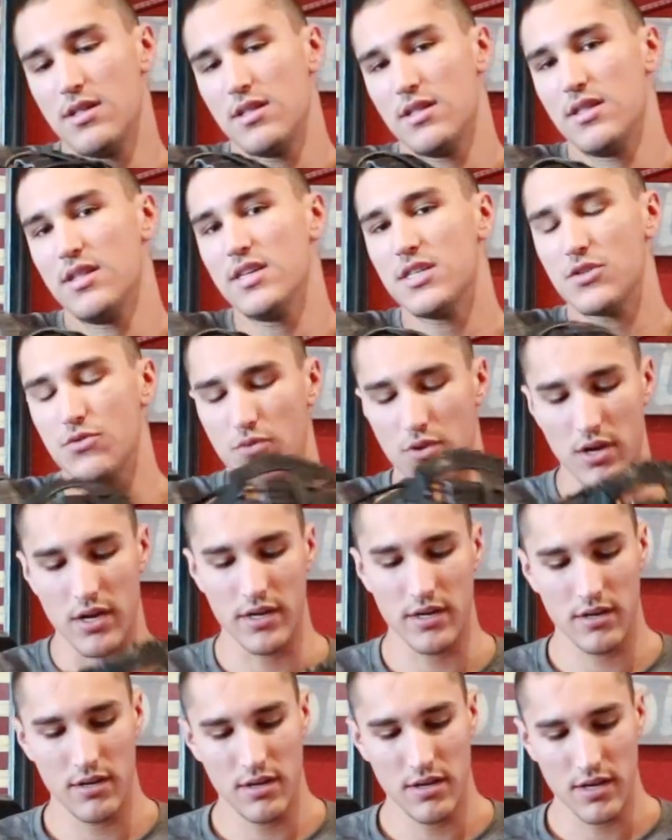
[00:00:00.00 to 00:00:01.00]
This
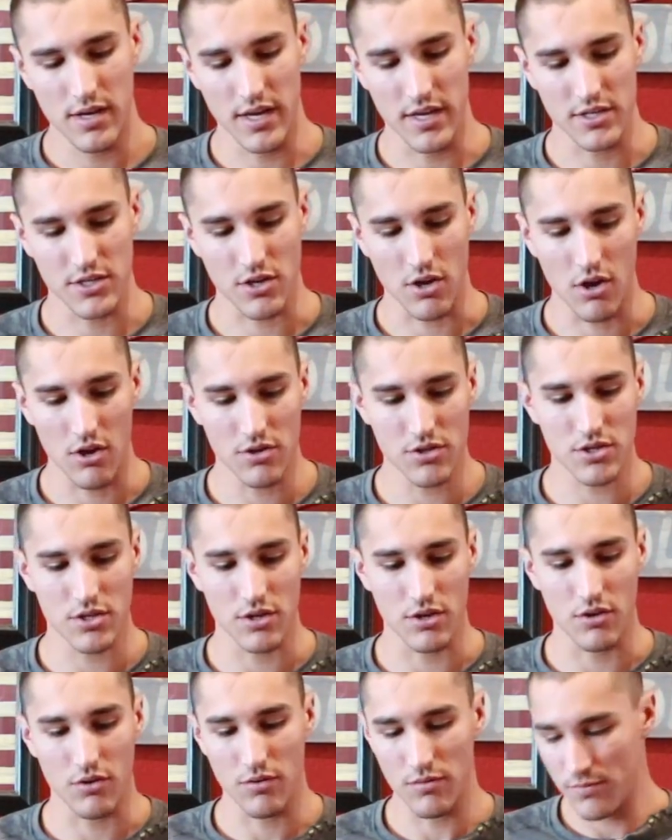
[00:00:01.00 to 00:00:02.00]
one is
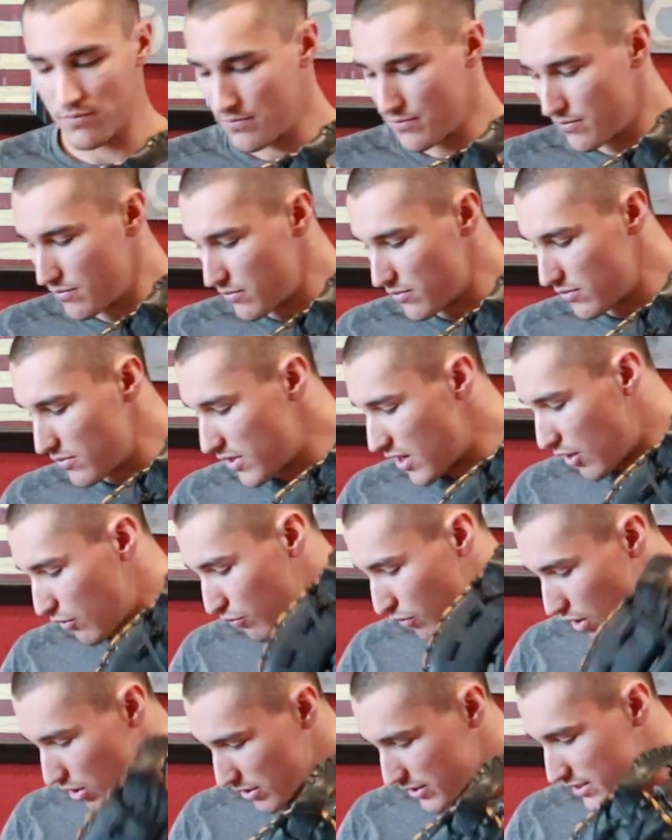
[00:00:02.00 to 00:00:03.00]
also a
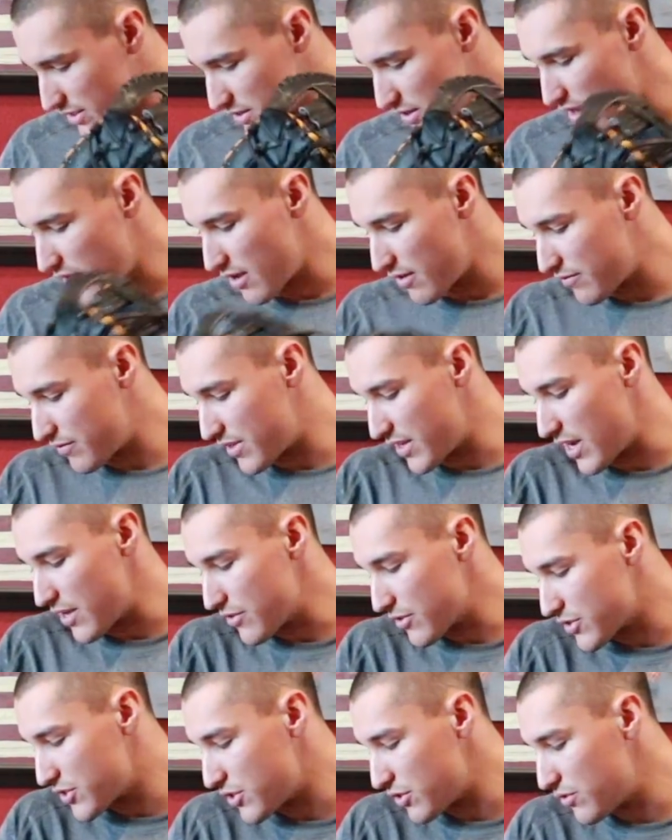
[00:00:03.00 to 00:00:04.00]
Rawlings glove. The
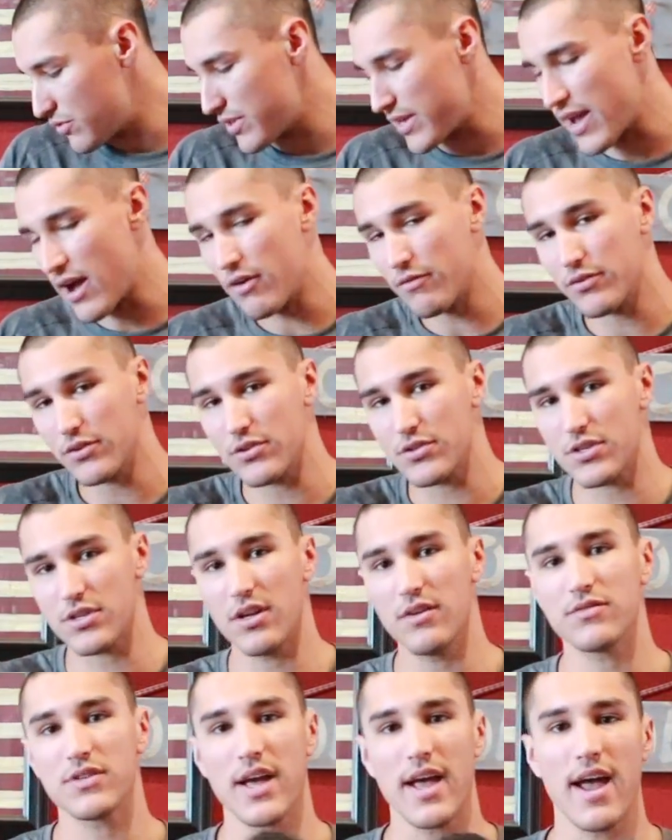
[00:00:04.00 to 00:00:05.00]
other two, the outfielder's
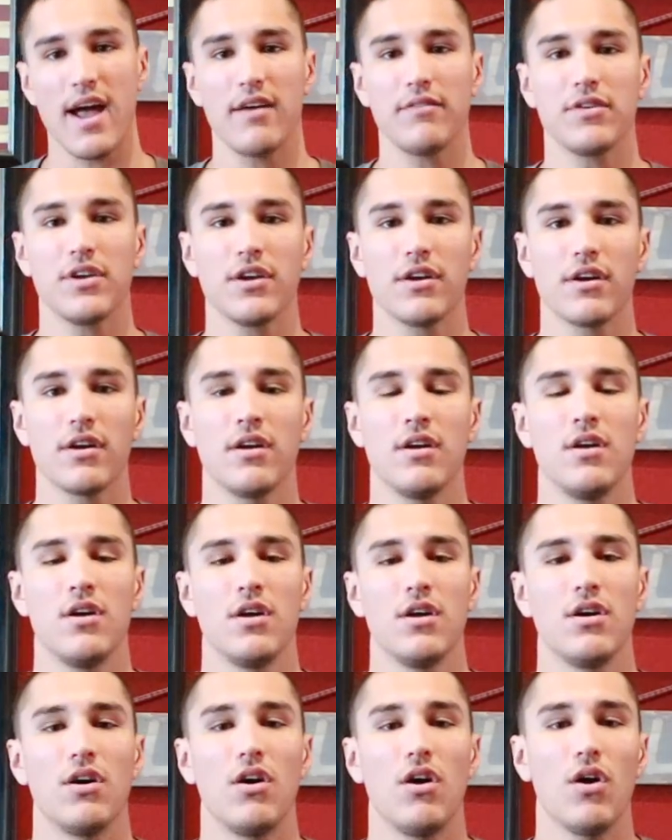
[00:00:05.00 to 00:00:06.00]
gloves I have here,
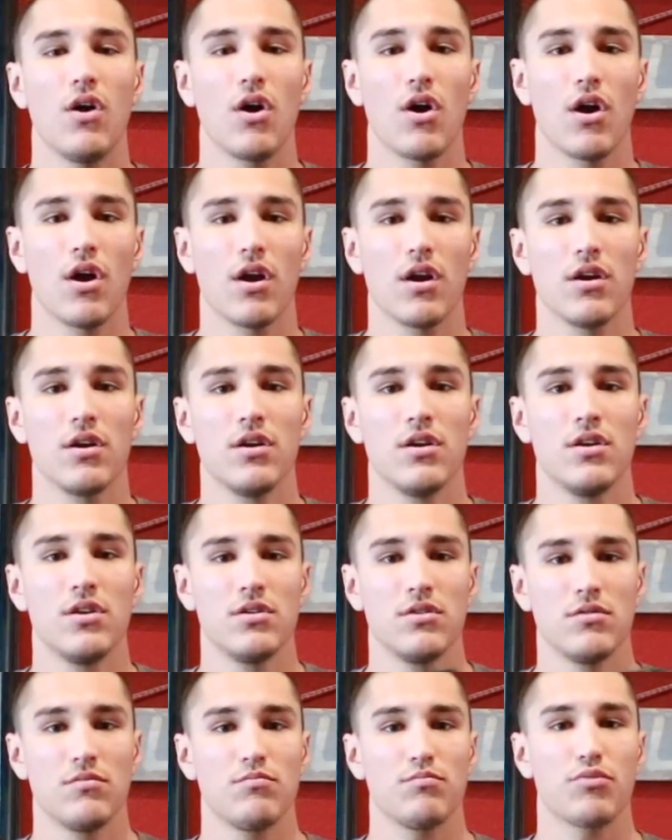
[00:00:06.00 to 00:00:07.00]
are
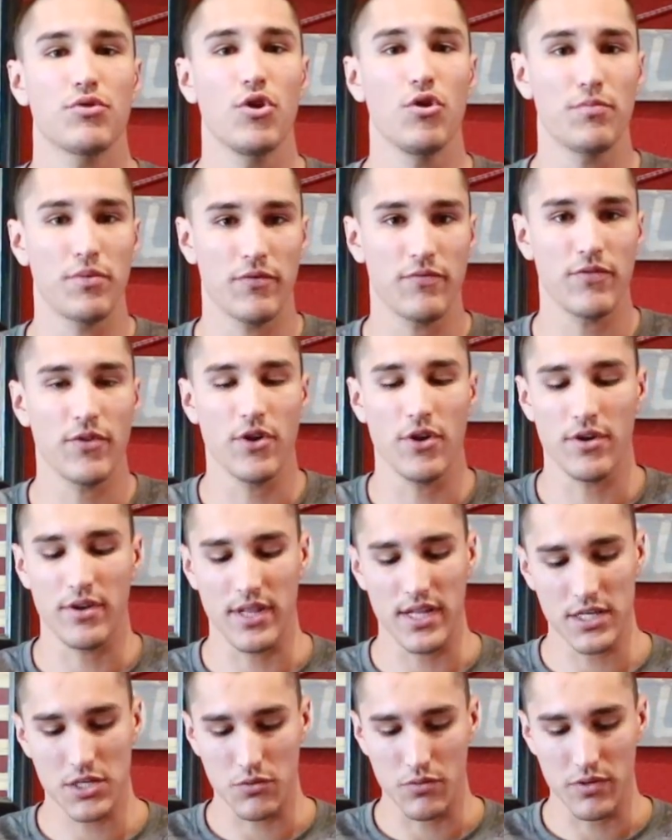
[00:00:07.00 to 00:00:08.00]
Pro
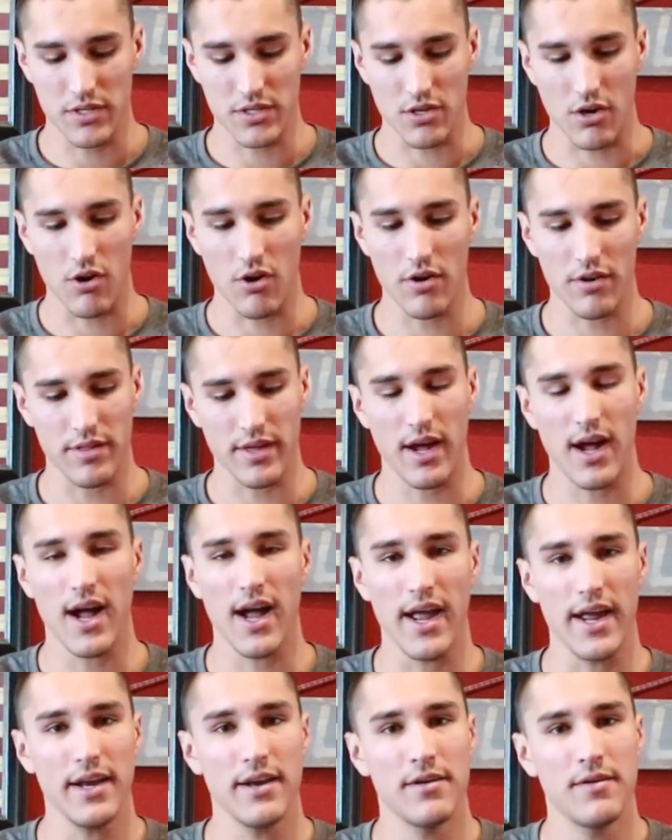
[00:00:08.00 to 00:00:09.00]
Preferred. This one is a Heart of the
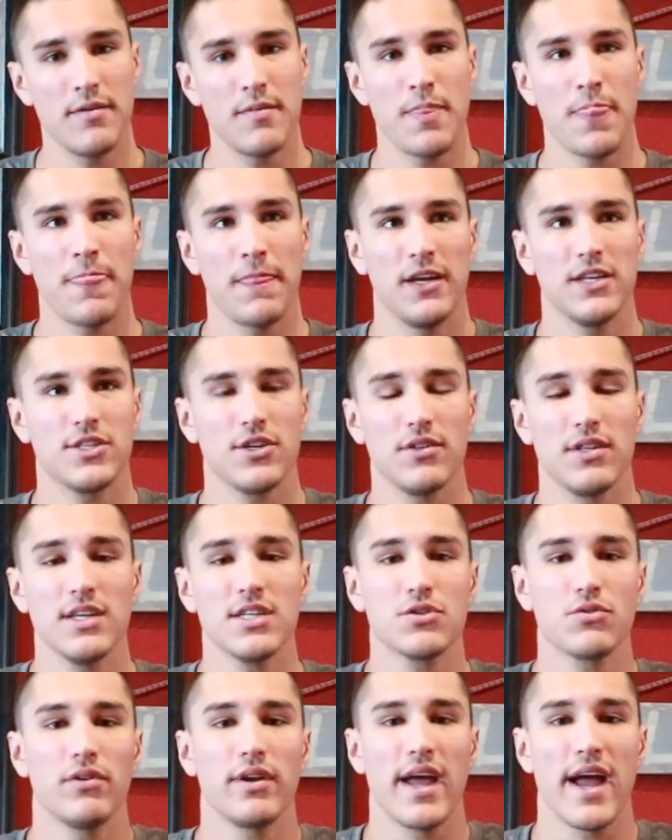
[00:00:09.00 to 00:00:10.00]
Hide. So
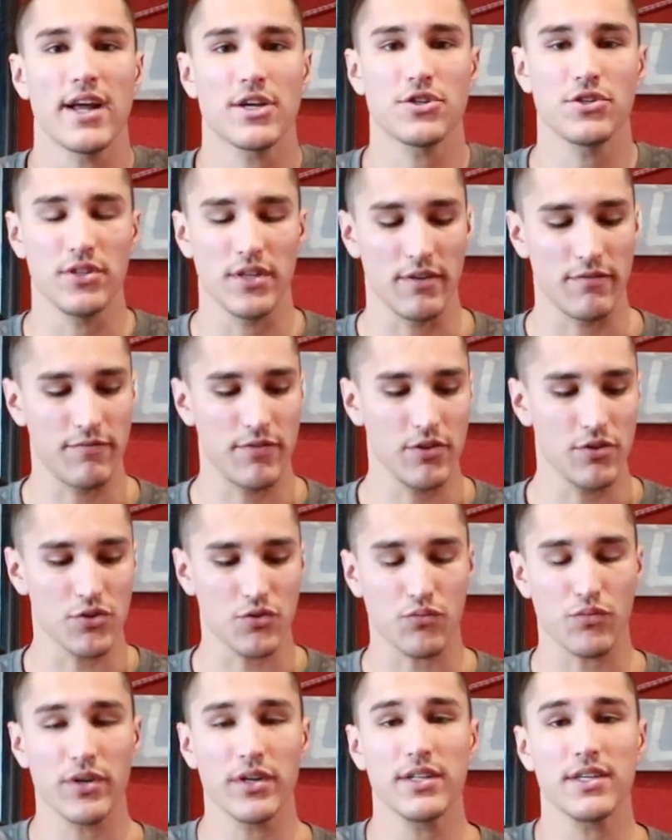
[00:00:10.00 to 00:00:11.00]
this one actually
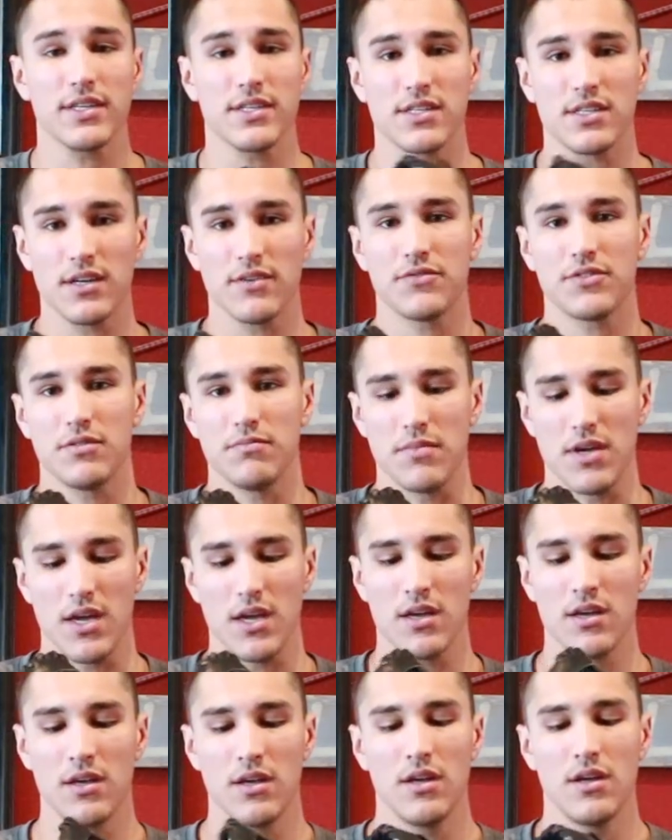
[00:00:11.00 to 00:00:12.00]
feels really stiff to
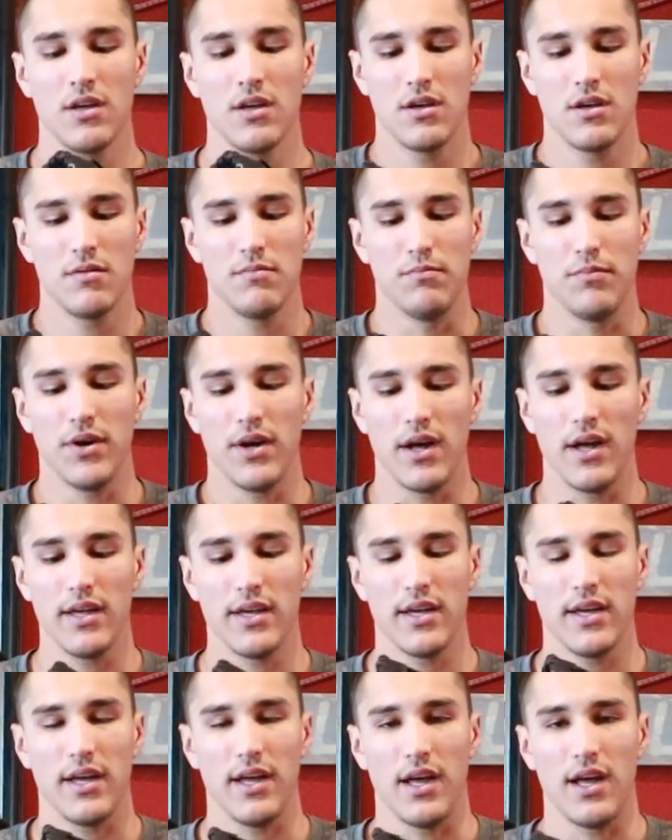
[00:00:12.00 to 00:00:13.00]
me,
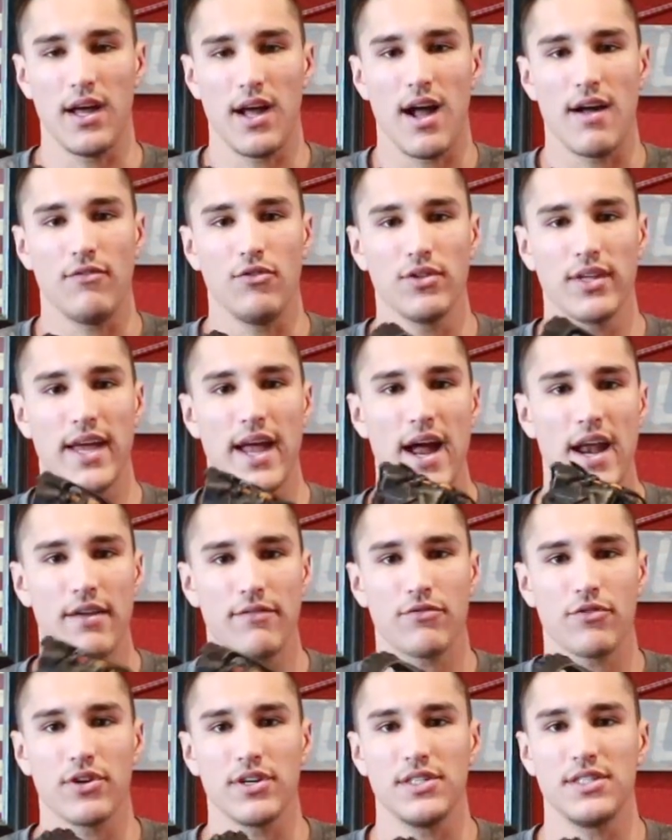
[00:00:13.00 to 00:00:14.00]
but I've only had
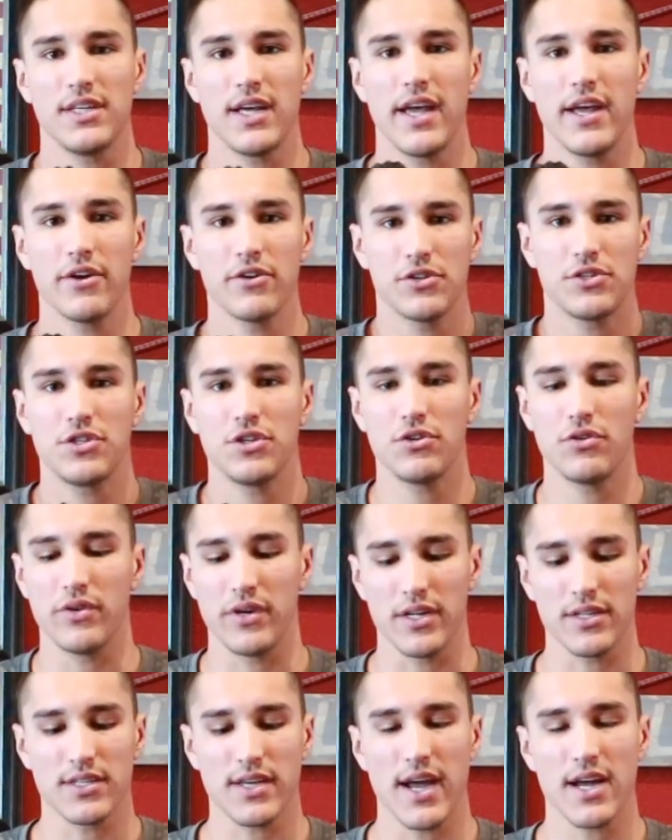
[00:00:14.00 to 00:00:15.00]
it for a day or two,
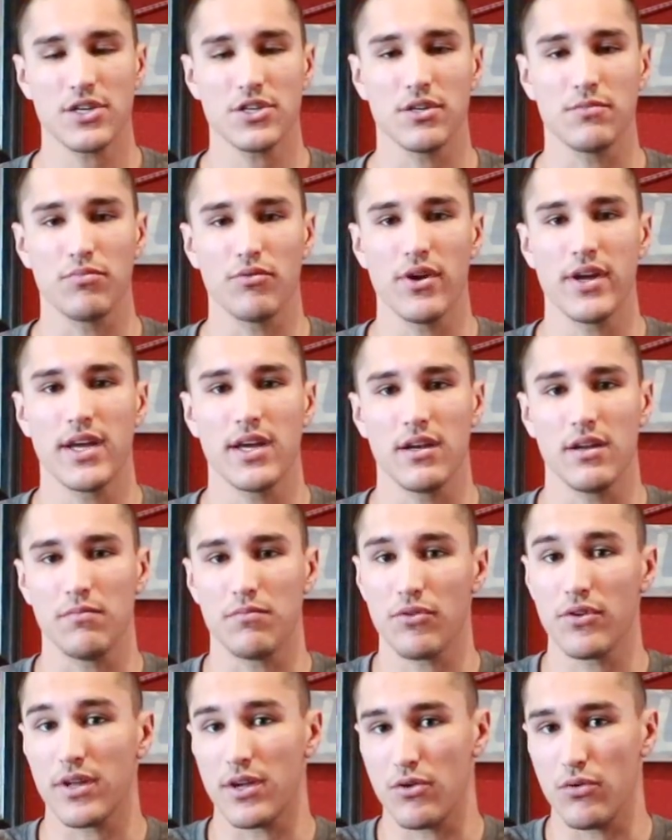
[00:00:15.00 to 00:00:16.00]
and it's actually breaking in
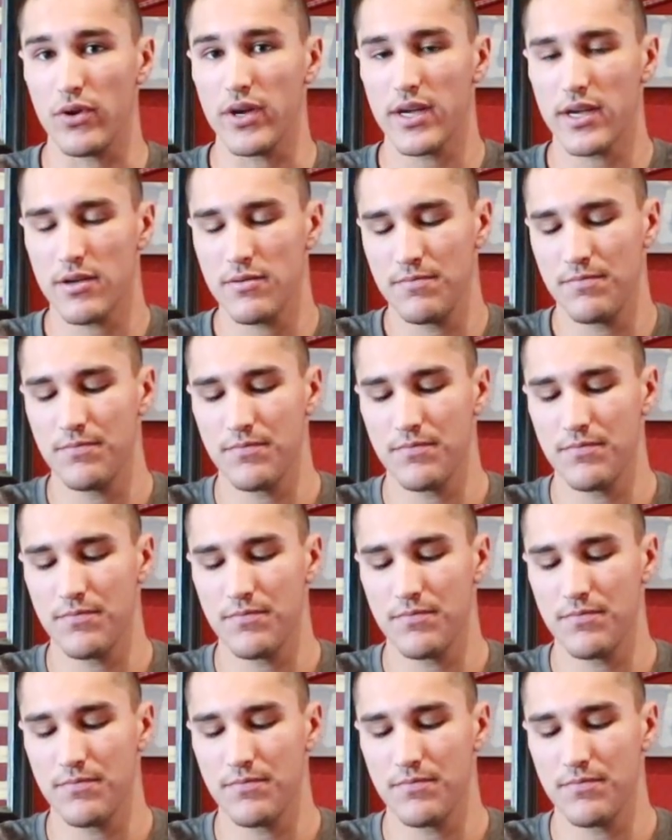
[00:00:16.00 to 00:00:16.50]
pretty quick.